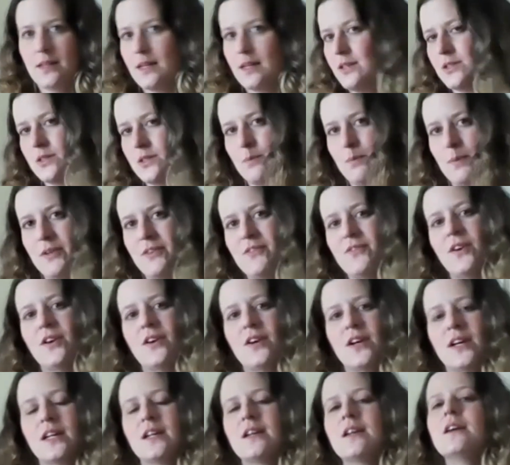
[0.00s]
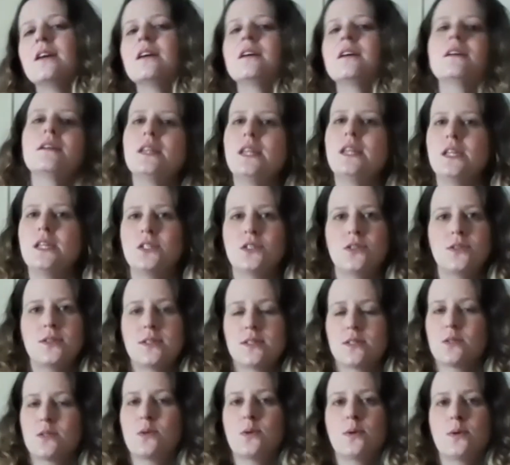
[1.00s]
they should be fine. They should
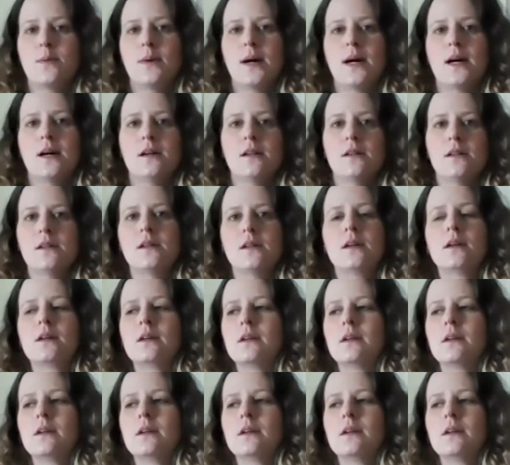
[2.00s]
store well.